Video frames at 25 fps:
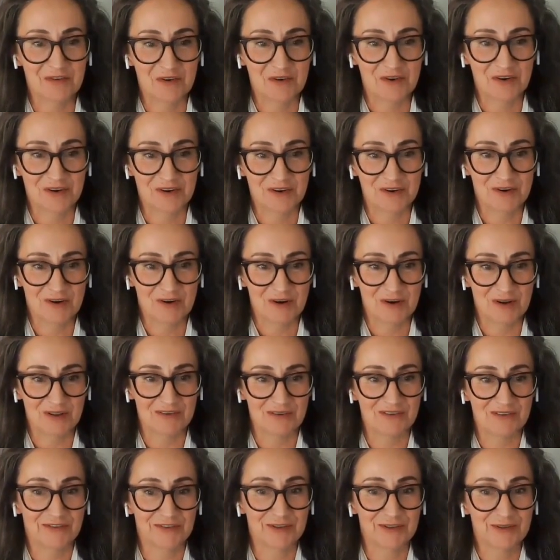Thank you
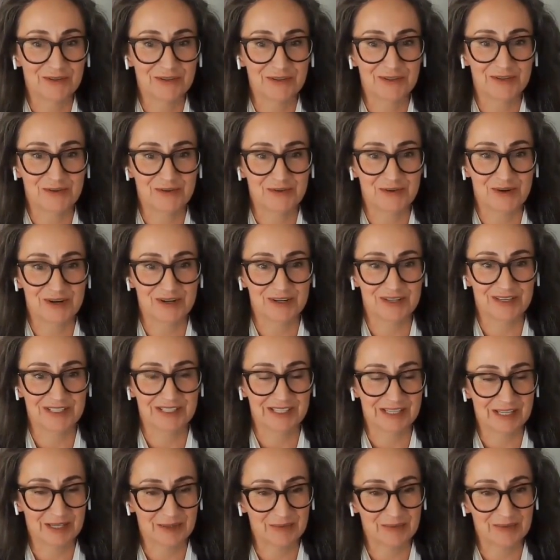for all of the folks who
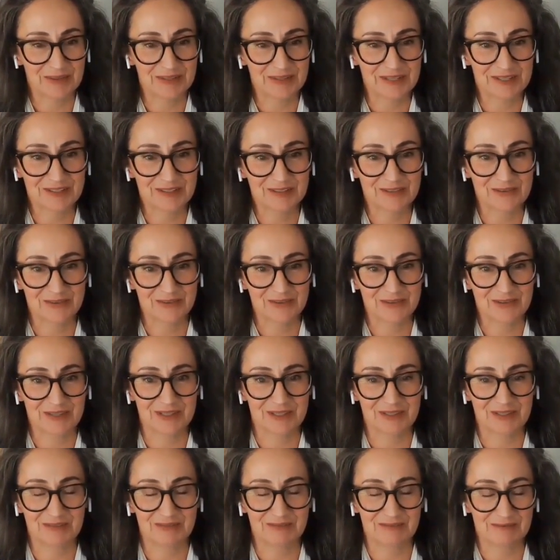are sticking with us through
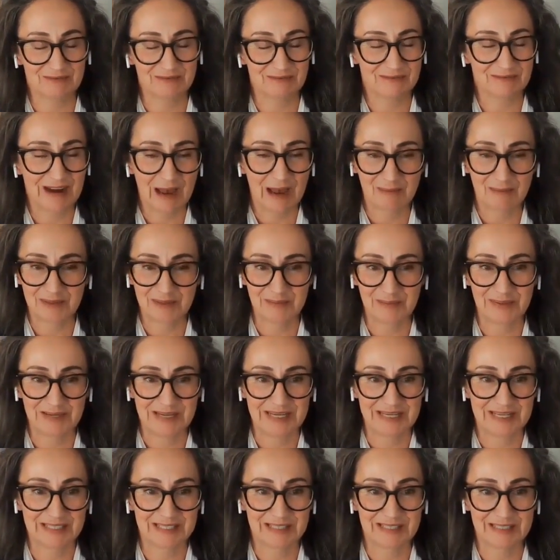this rapid
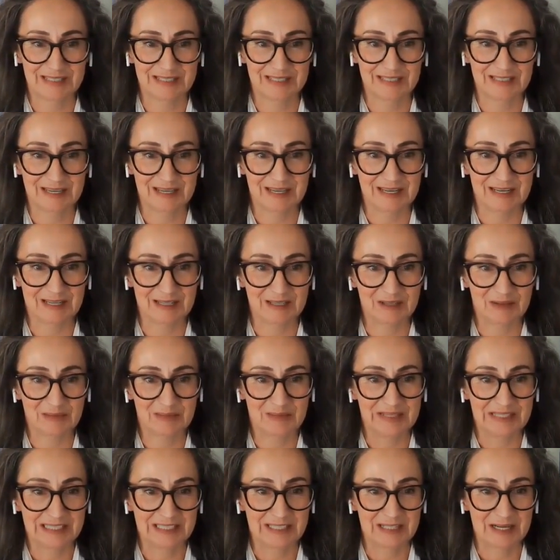pace and
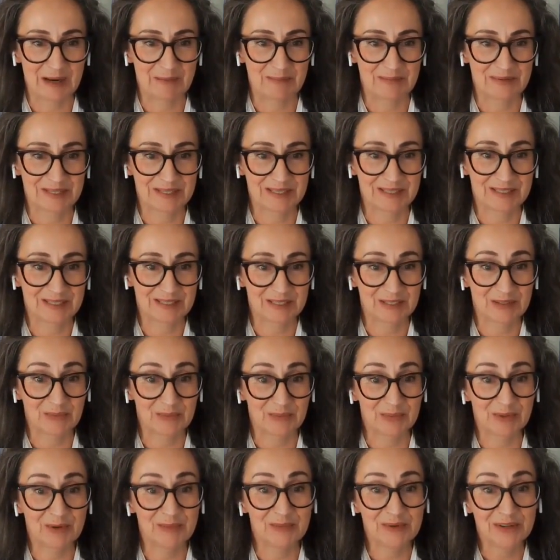many topics.
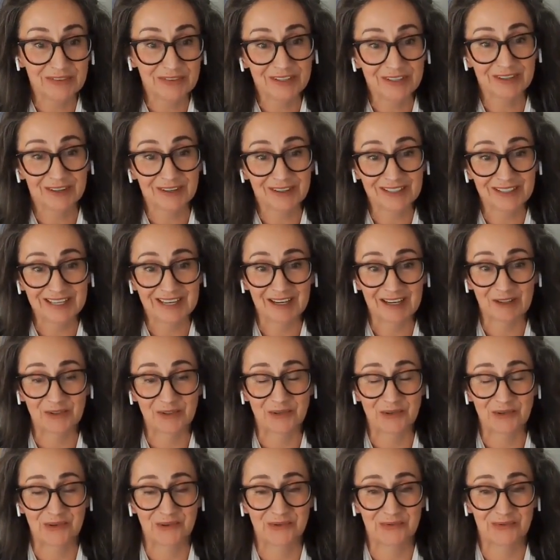We're moving on now
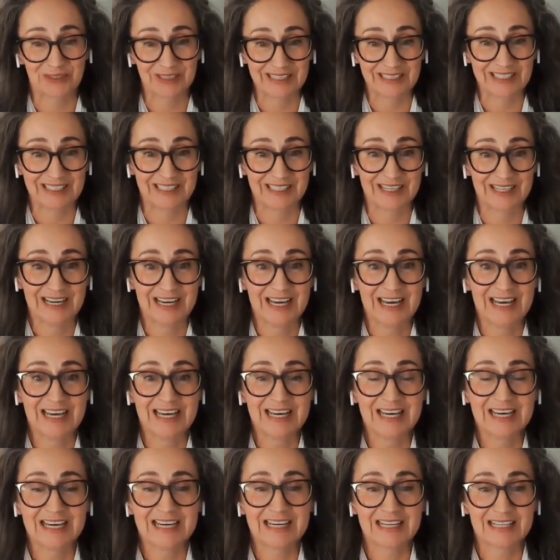to a really
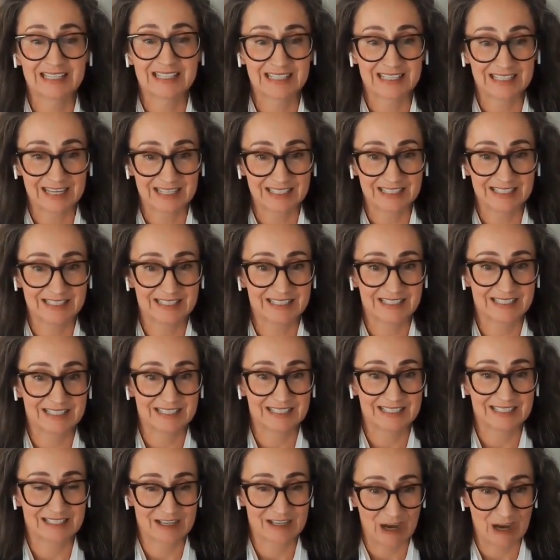
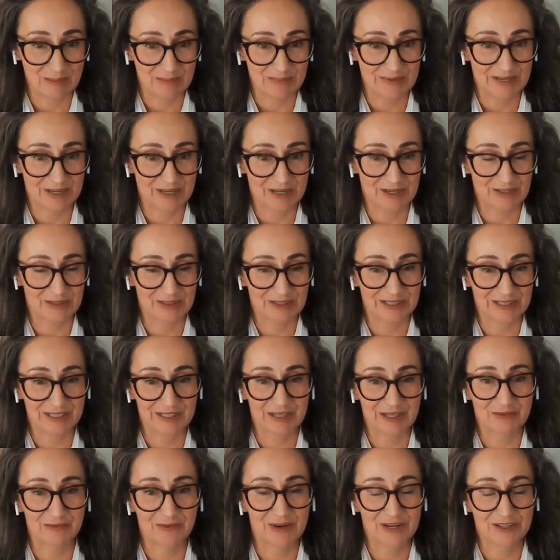exciting topic
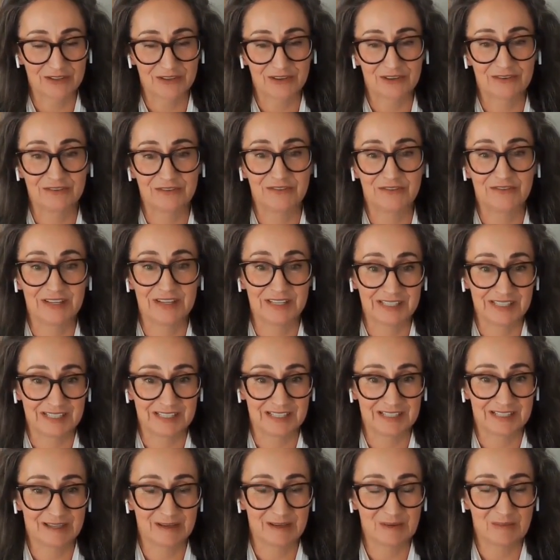looking at
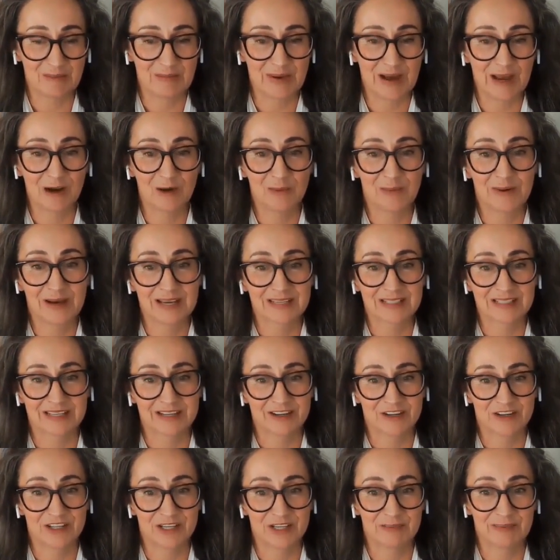retrofitting biomass
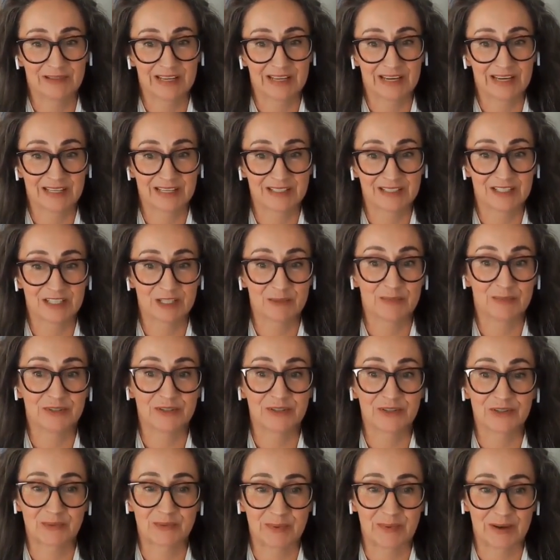energy plants to
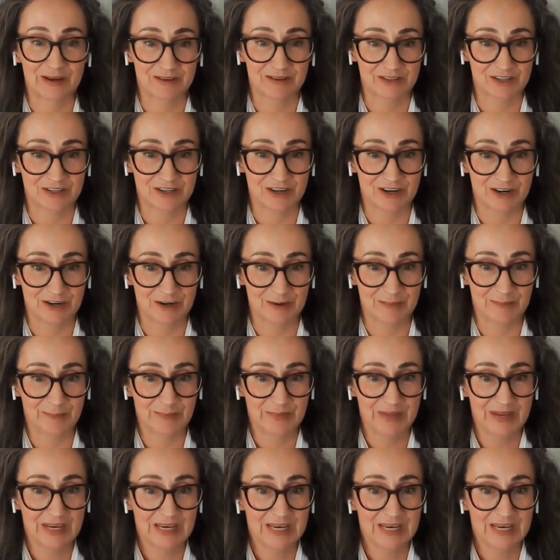produce biochar.